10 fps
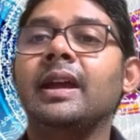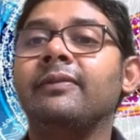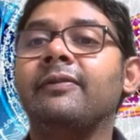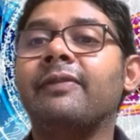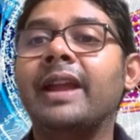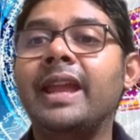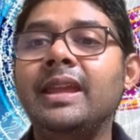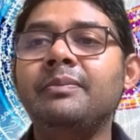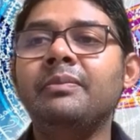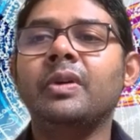
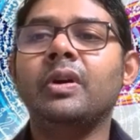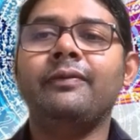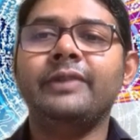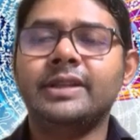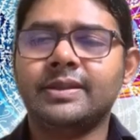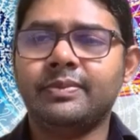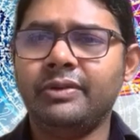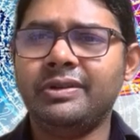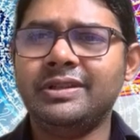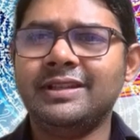frame of
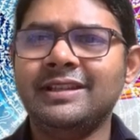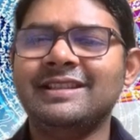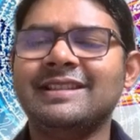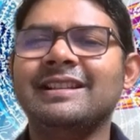experiences.